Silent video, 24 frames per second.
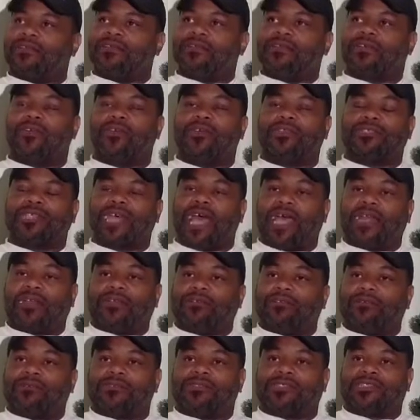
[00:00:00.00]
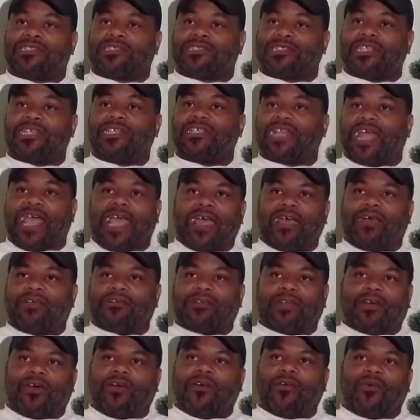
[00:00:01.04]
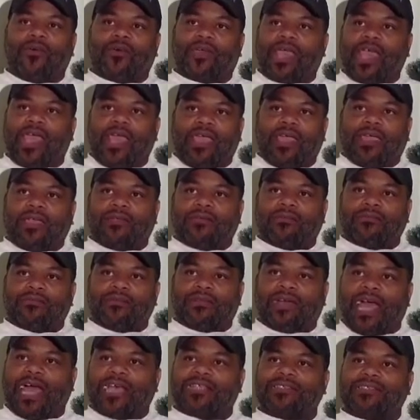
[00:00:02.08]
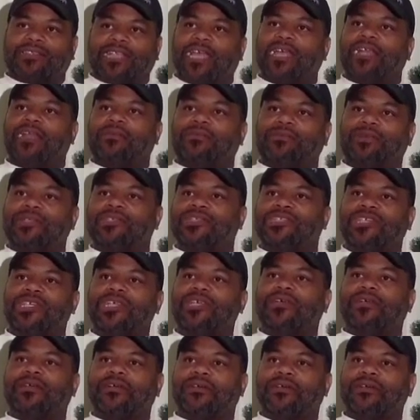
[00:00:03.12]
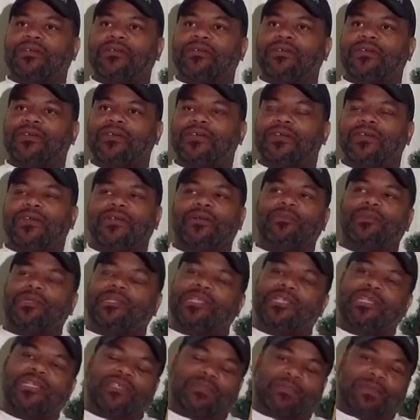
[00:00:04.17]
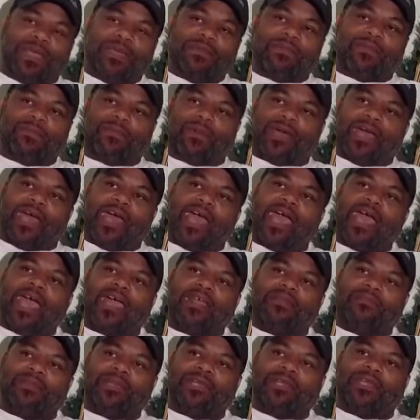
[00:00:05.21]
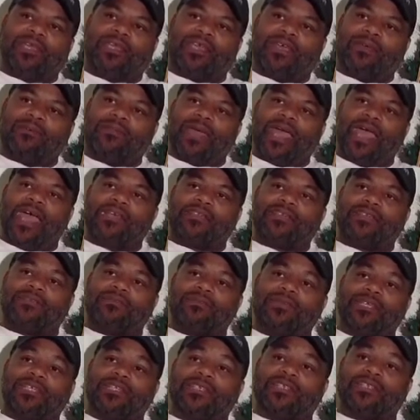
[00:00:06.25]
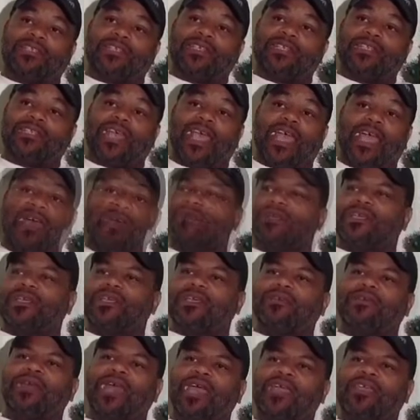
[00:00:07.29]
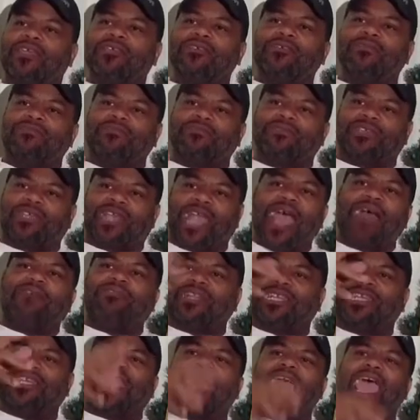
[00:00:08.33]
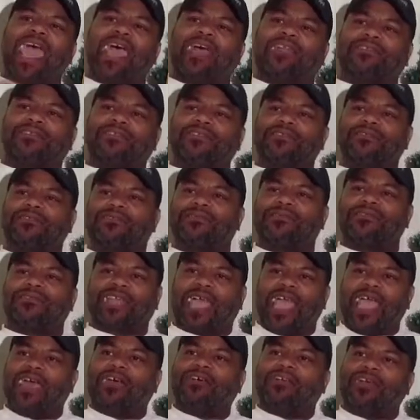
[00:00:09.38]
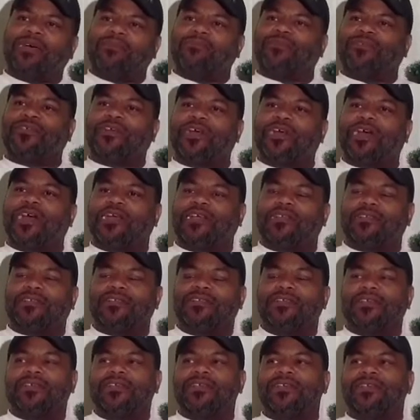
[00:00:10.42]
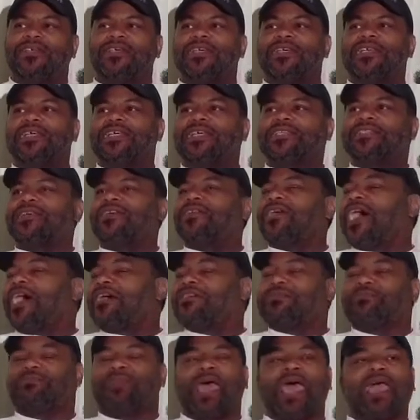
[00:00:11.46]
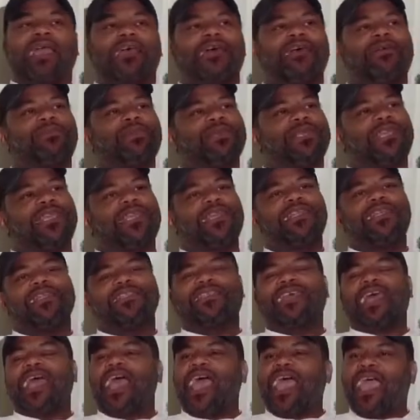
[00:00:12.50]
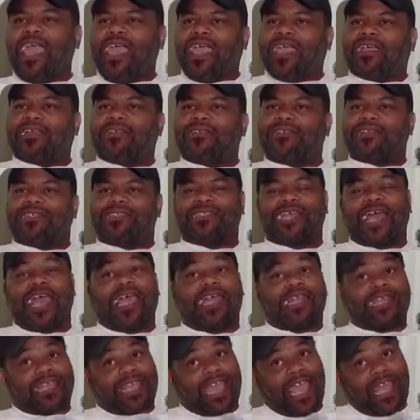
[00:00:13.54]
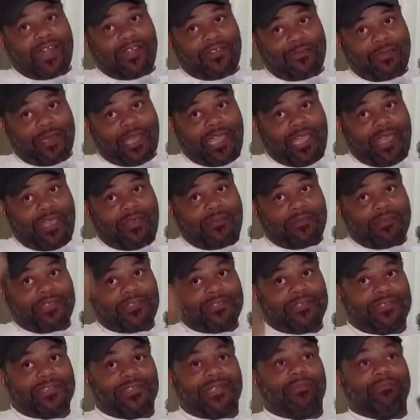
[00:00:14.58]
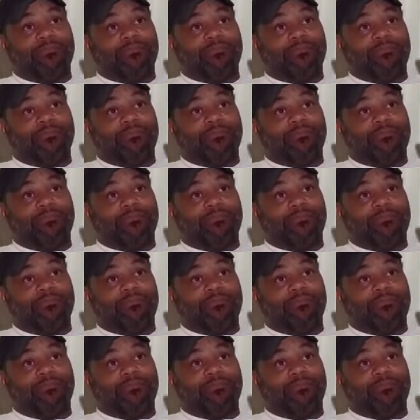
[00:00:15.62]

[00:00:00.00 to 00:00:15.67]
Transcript: of course, I don't sit down the whole game. I stand up and cheer. But these people behind me kept asking me to sit down again. Hey, you, the guy with the cats, down up front. So I was back up again. He said, hey, because I had a cat on my helmet and a